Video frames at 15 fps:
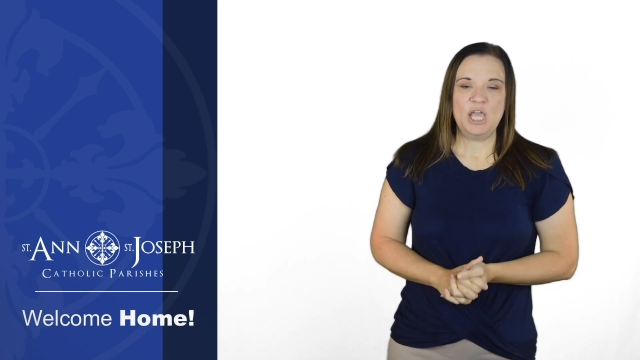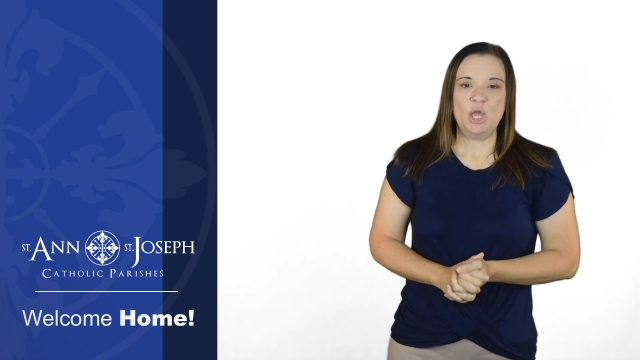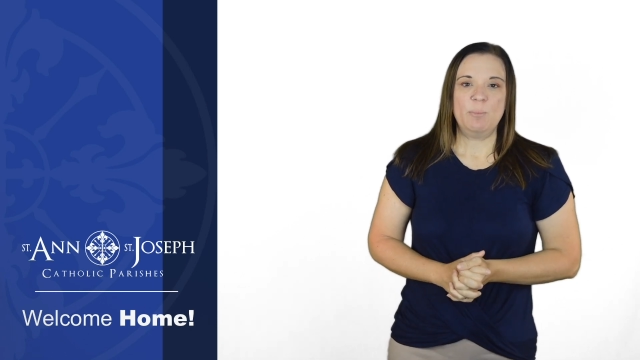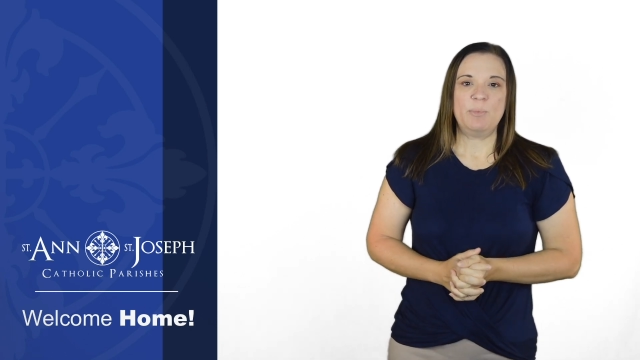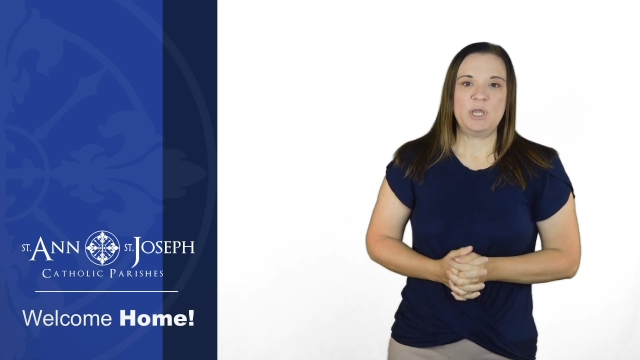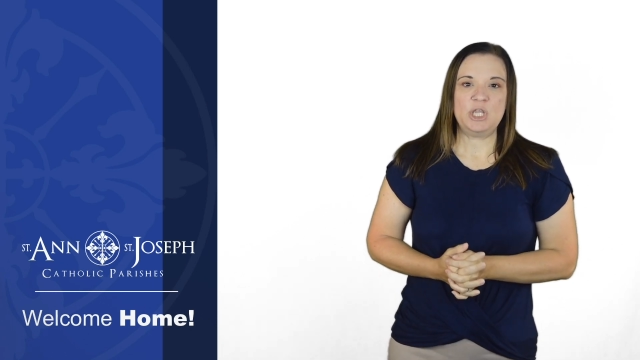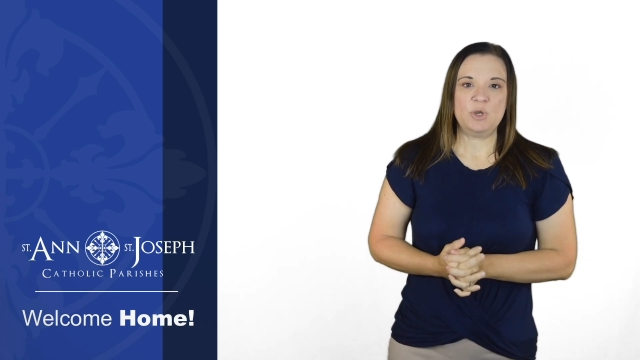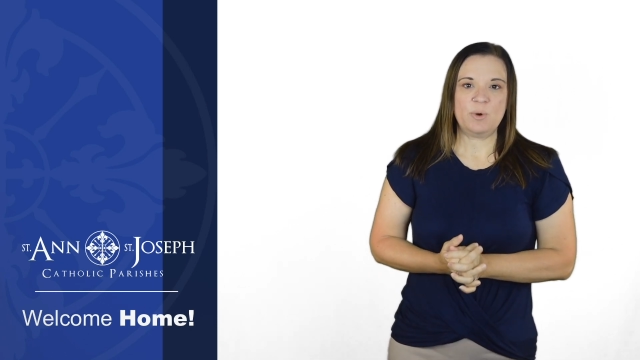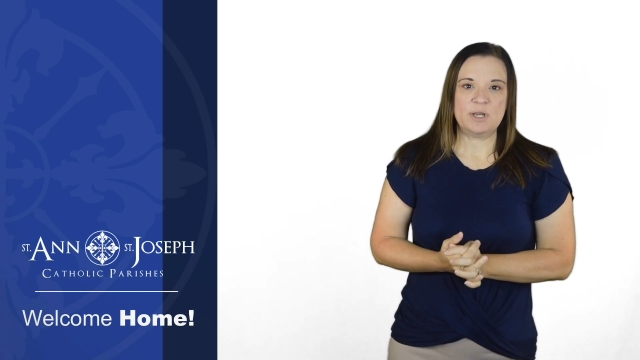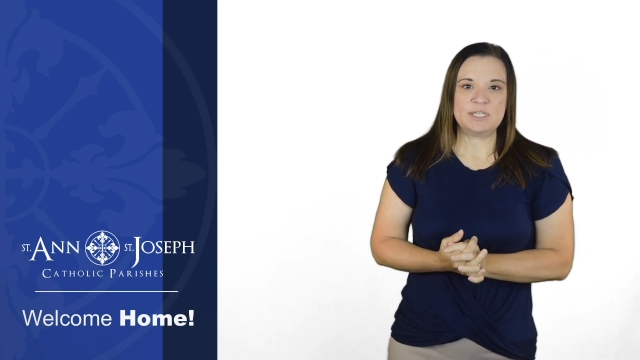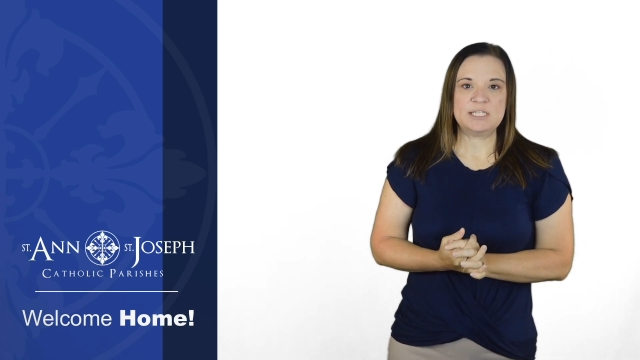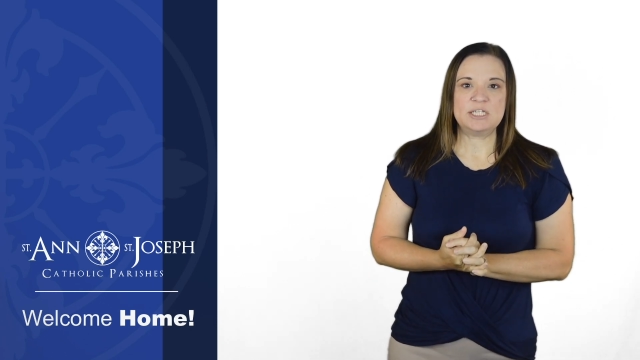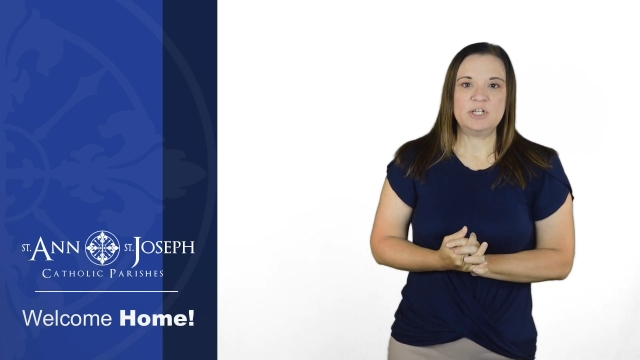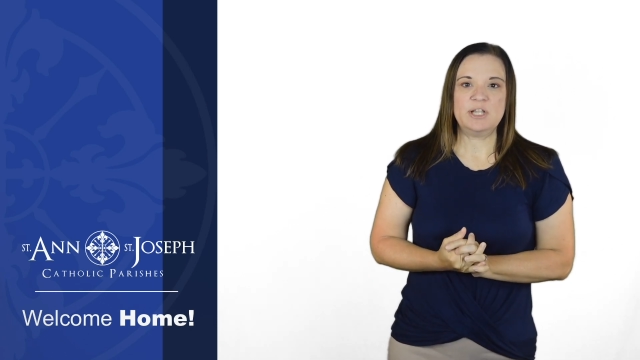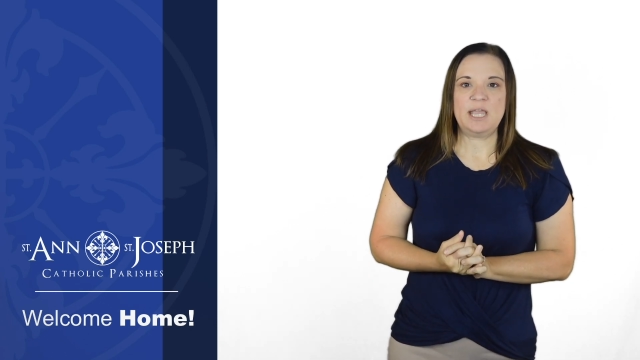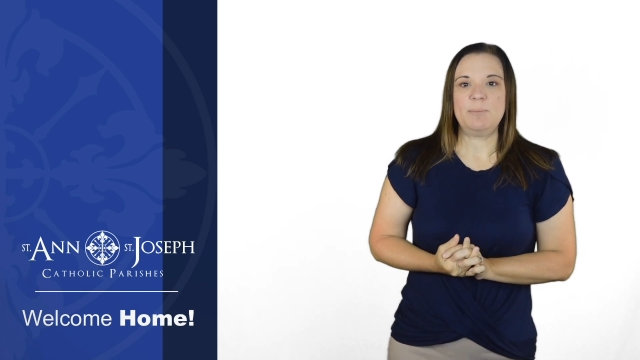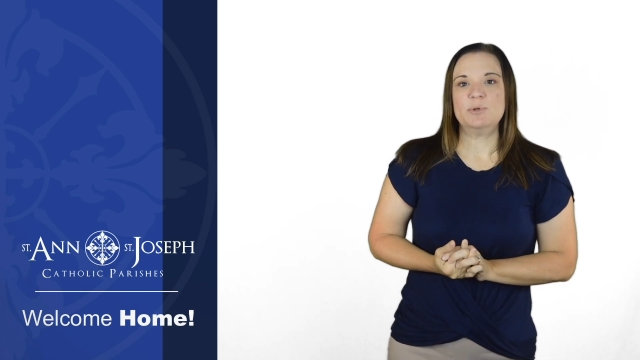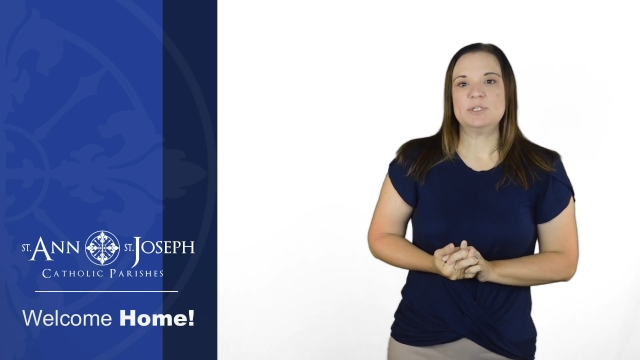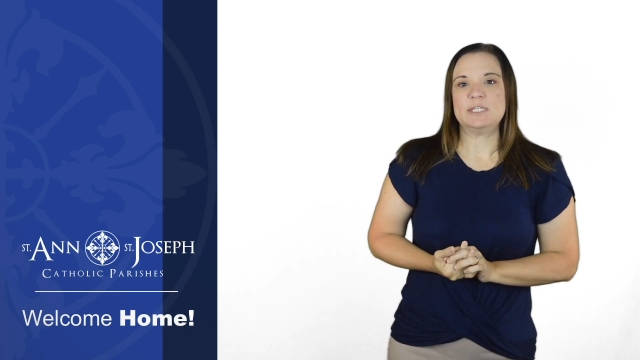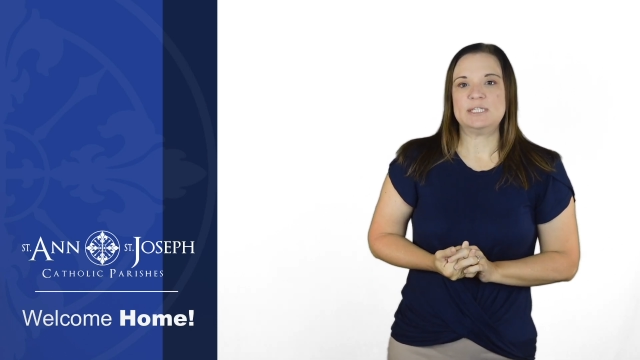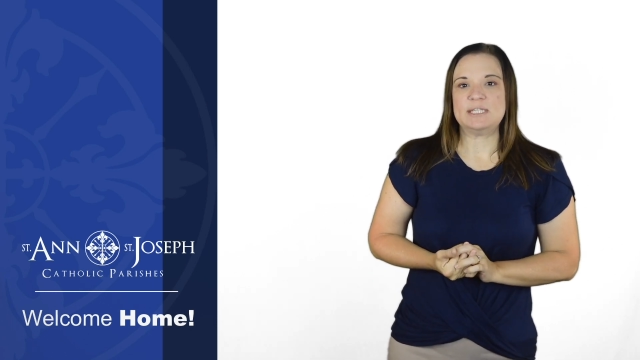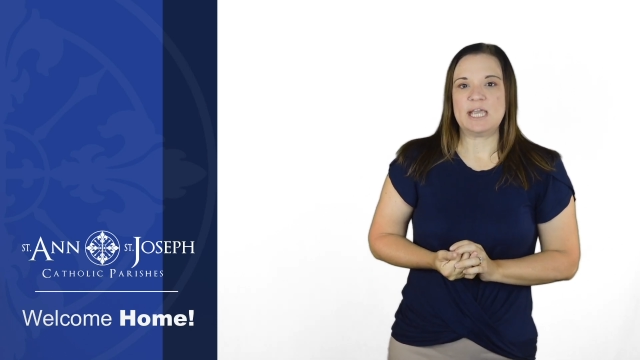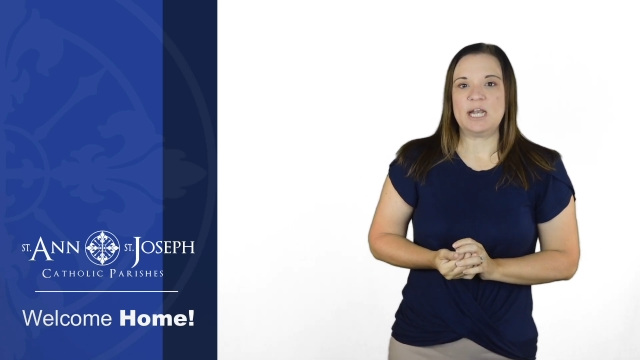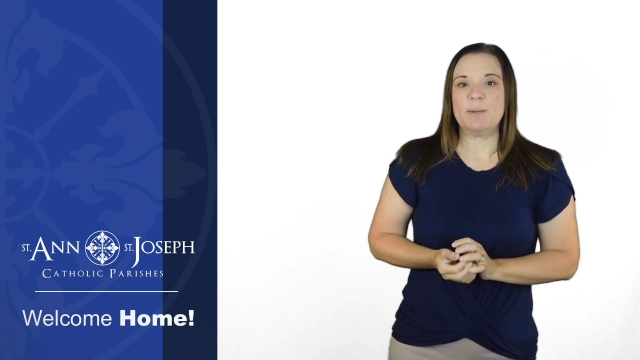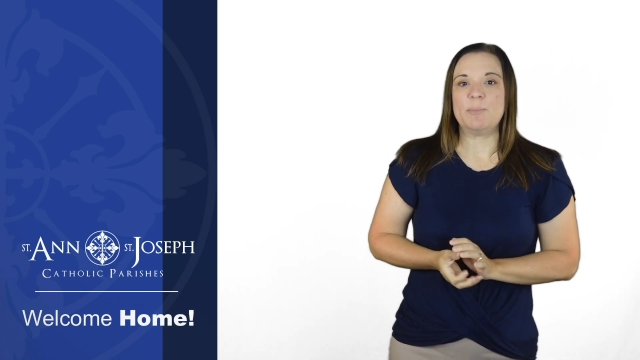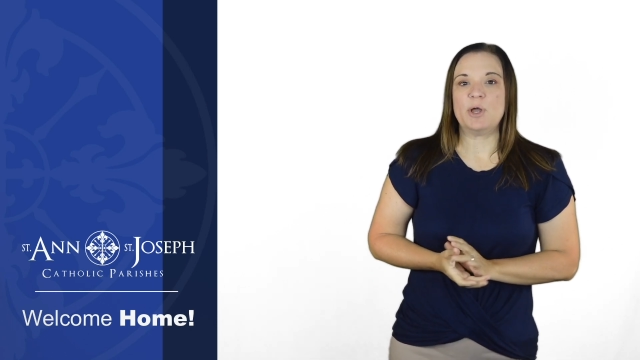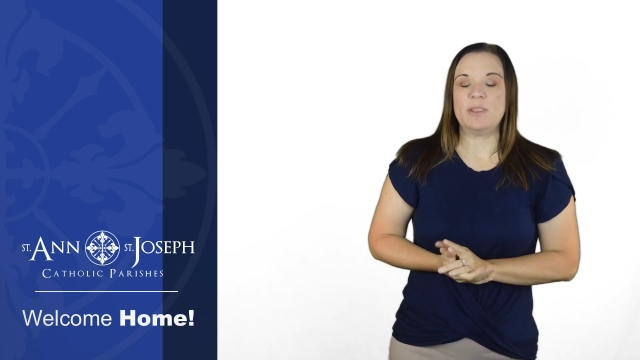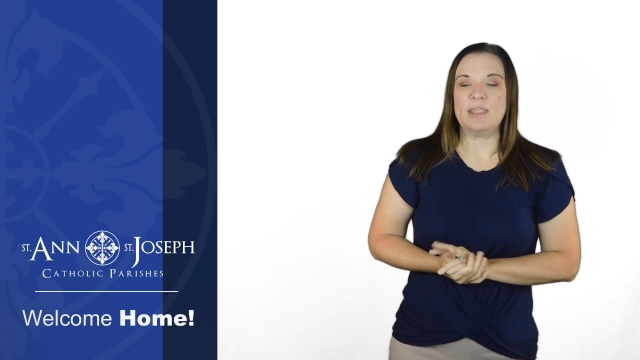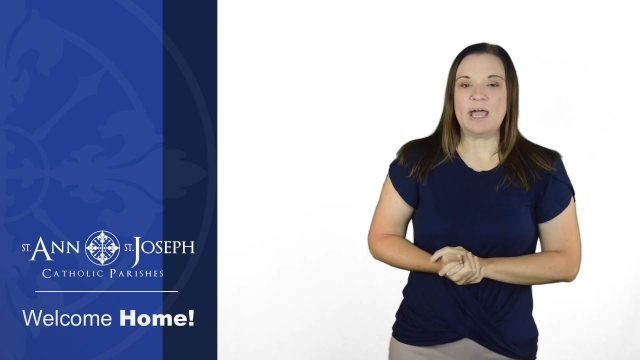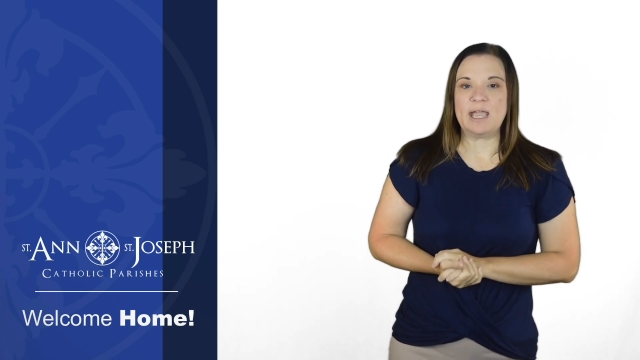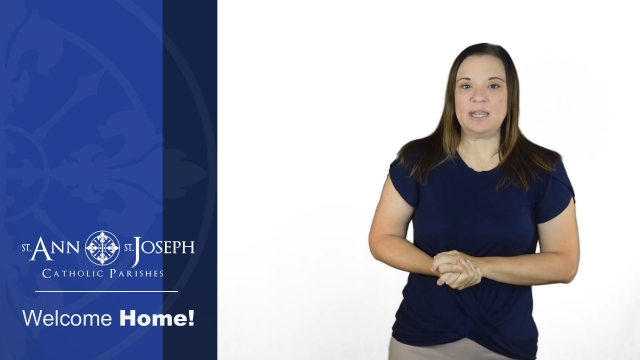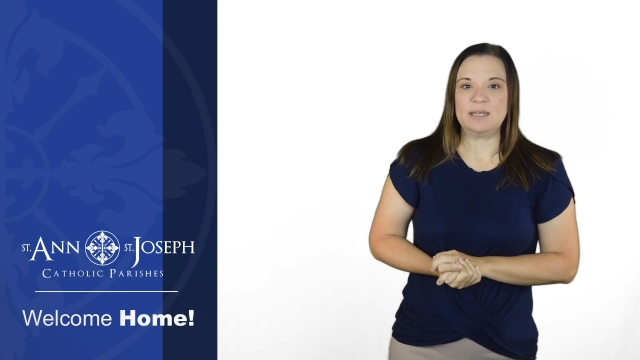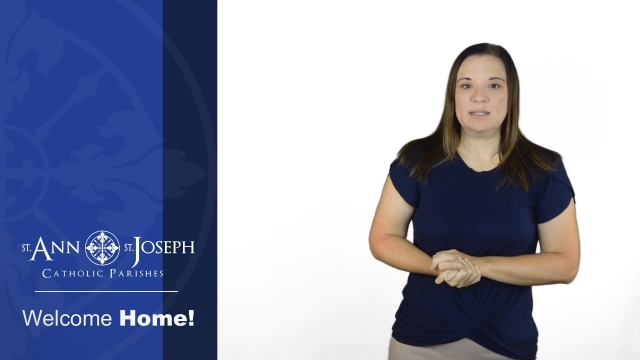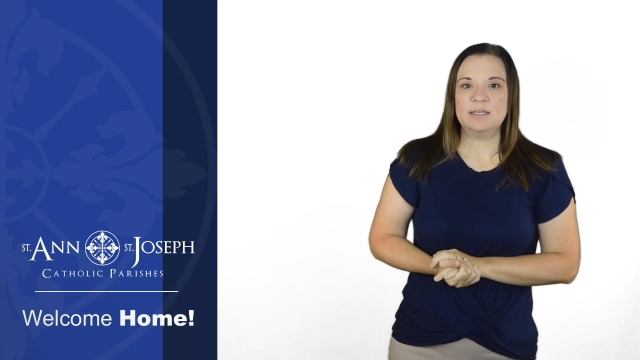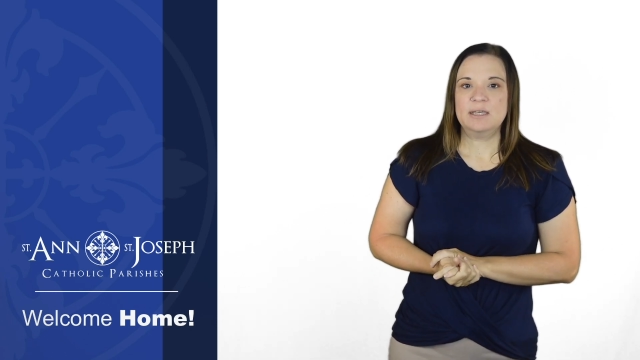but you are still able to sign up online.